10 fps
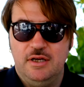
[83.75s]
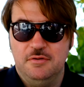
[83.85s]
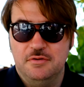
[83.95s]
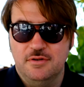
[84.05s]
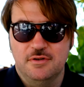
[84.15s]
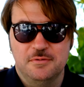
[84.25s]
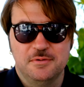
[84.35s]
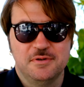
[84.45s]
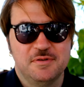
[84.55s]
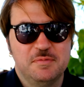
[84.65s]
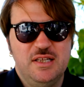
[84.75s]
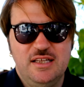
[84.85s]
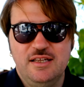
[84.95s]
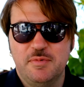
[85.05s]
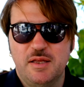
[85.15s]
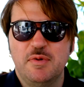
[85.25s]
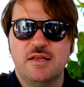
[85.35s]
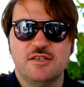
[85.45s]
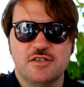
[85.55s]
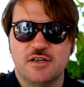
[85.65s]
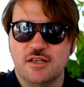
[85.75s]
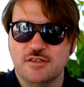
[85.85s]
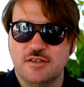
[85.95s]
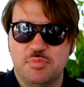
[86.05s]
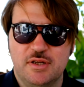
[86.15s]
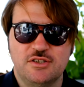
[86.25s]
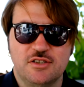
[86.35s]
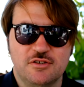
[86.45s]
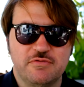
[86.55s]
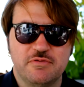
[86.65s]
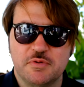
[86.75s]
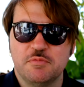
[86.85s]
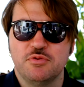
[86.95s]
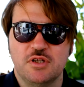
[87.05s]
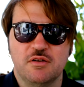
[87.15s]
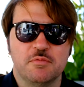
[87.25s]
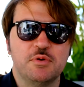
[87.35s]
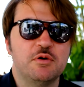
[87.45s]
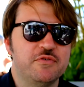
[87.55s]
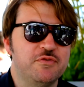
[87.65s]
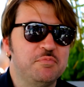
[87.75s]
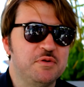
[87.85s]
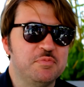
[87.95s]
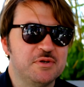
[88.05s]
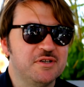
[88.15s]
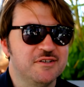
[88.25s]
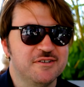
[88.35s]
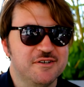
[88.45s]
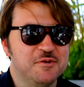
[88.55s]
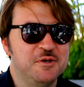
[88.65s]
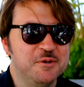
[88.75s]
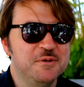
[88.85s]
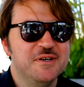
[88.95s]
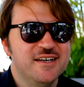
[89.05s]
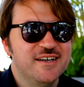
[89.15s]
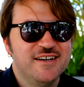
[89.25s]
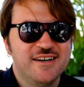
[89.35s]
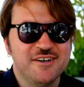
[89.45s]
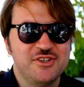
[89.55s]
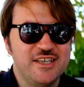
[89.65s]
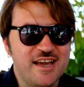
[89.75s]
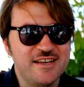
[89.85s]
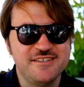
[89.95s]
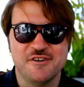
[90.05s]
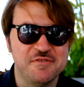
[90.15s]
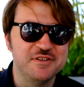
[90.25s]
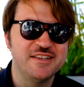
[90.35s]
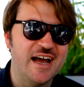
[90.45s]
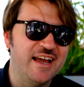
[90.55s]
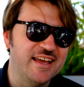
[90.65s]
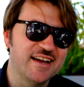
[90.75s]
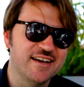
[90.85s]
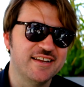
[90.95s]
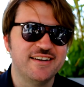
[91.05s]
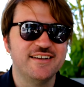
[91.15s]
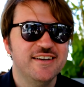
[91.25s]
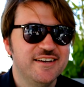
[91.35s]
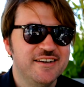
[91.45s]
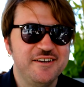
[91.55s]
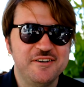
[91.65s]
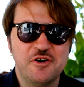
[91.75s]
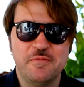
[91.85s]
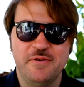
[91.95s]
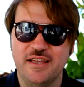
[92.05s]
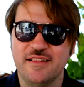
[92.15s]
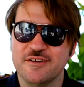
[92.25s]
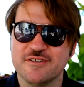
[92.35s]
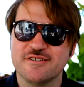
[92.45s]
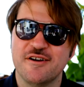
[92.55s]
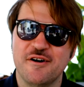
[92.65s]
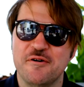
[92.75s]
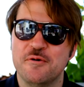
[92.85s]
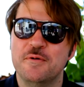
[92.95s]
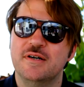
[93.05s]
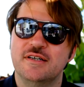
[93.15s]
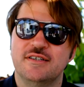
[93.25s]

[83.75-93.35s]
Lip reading: I don't know. Maybe it's a guilty pleasure of putting powerful people, you know, on the edge of dying and, you know, being not so